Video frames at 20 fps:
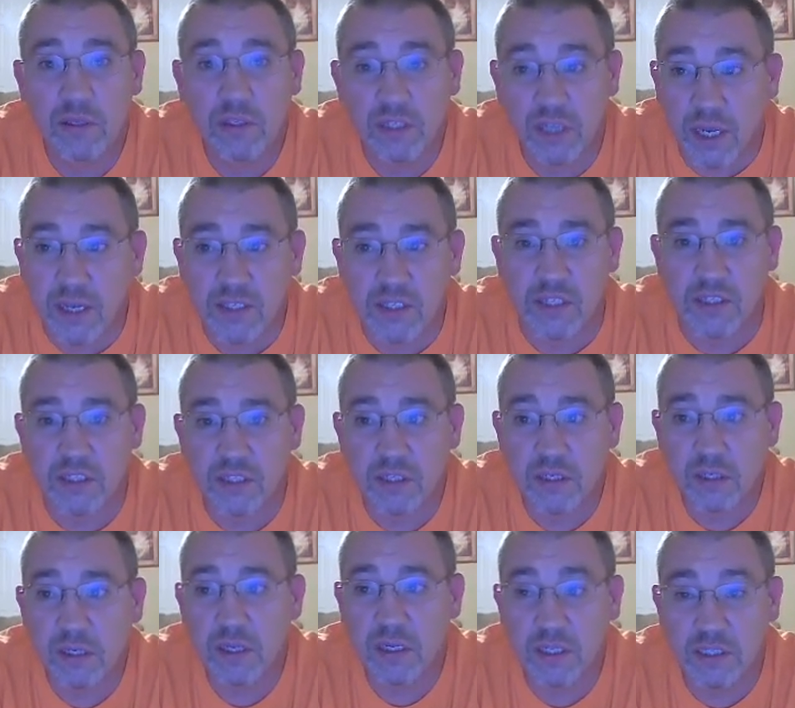Jesus
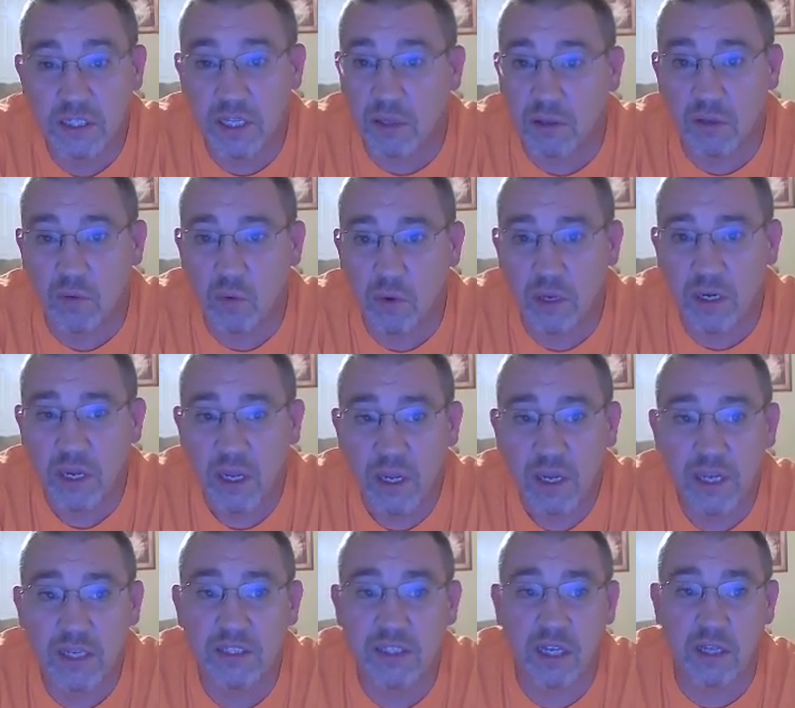is the only one.
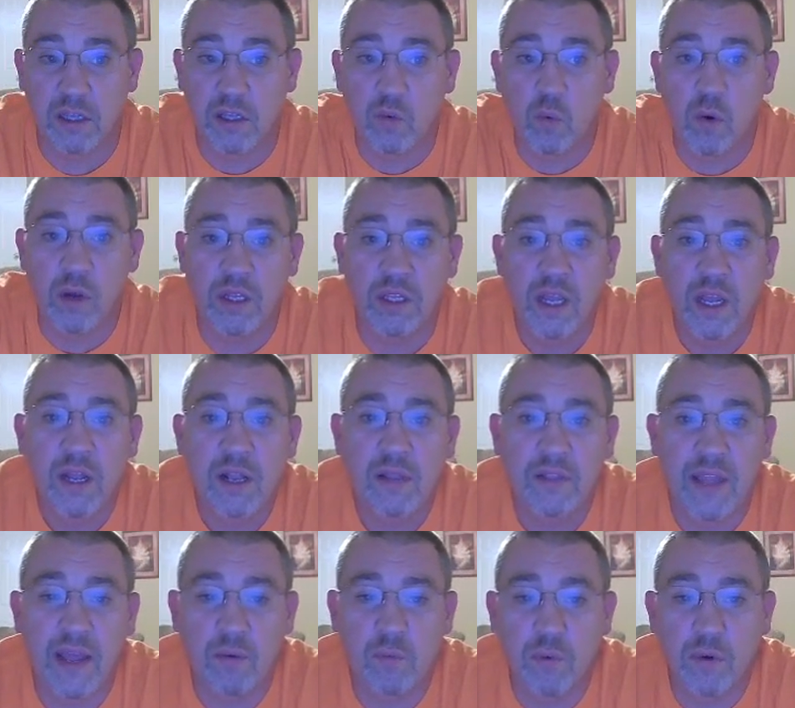He's the only one
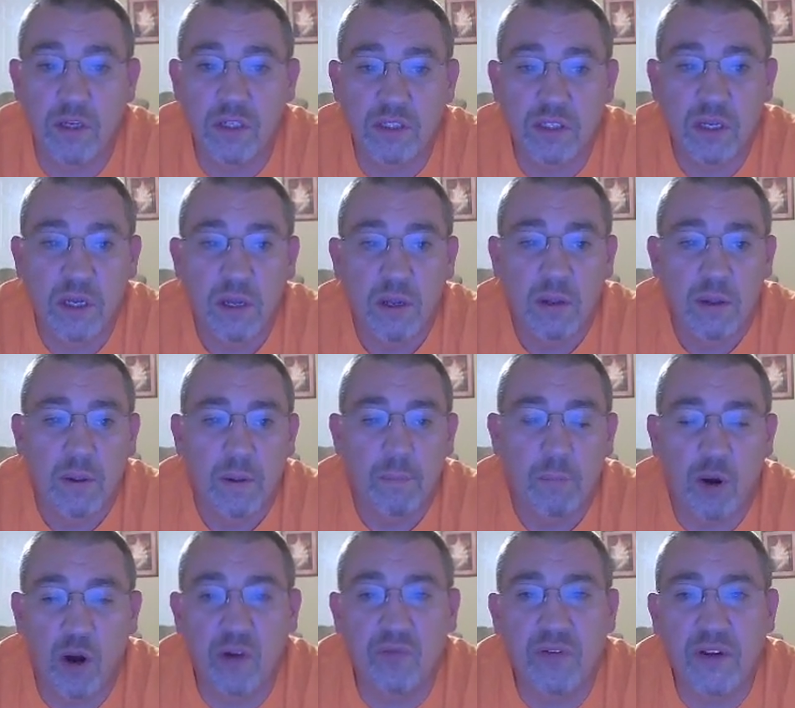that was
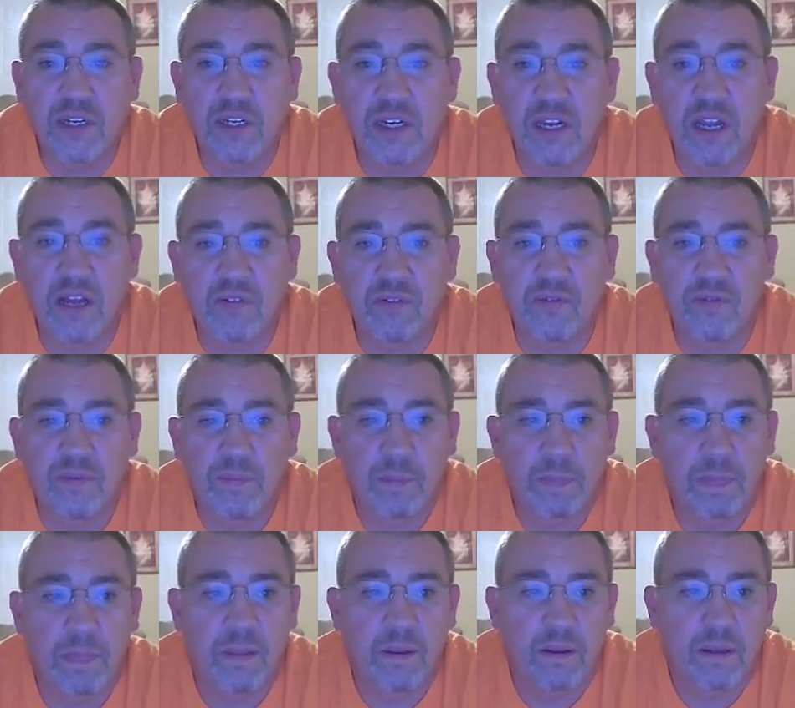perfect enough
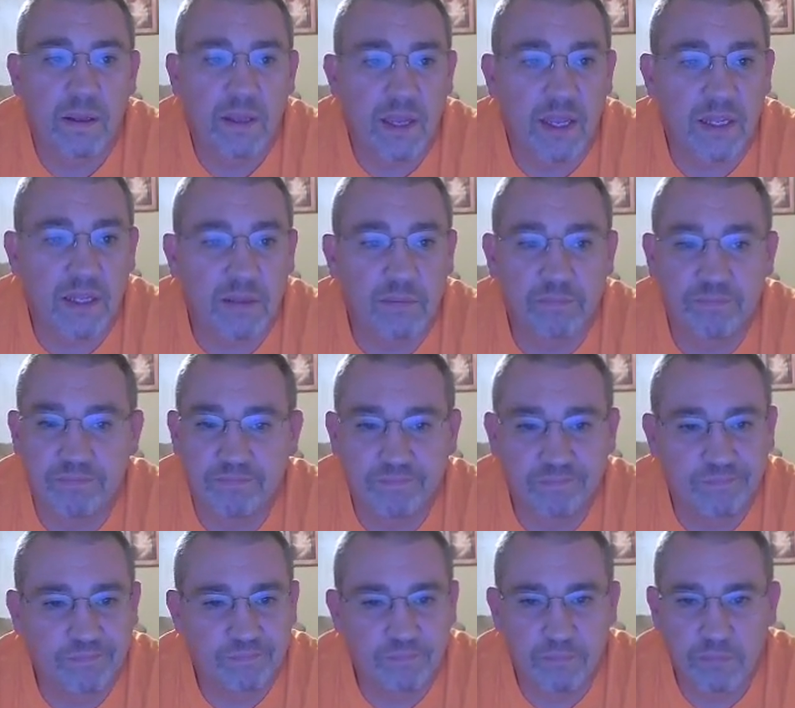and
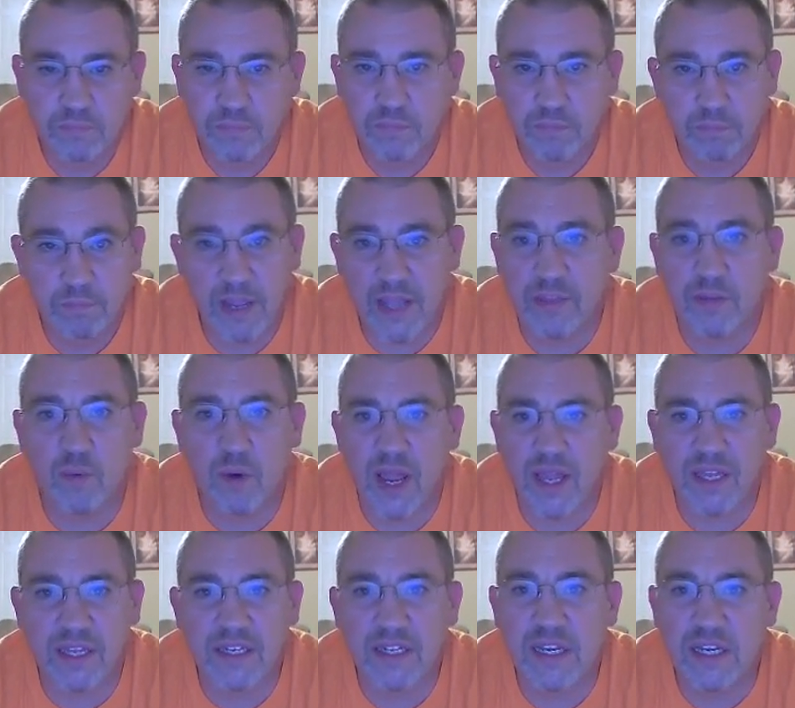met the
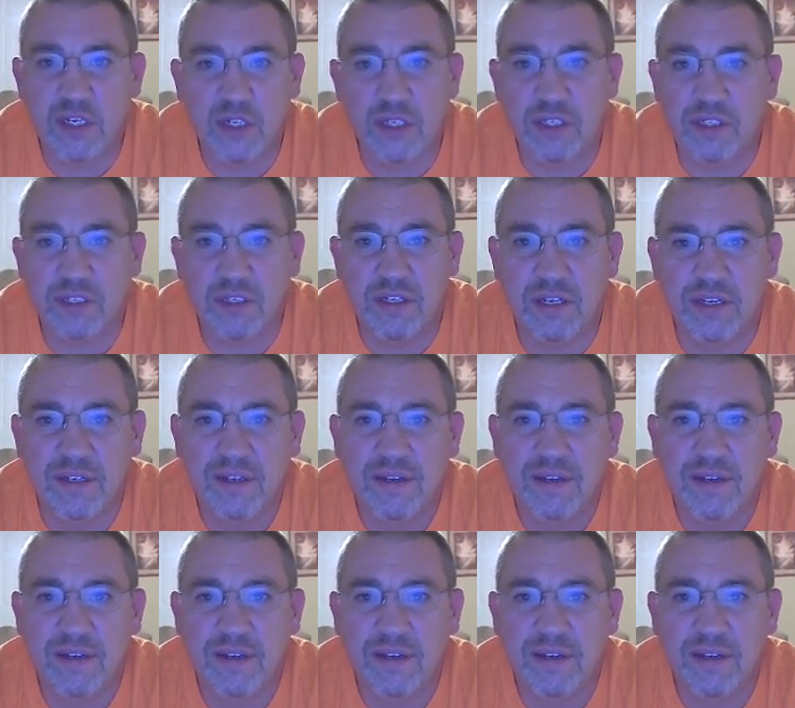right conditions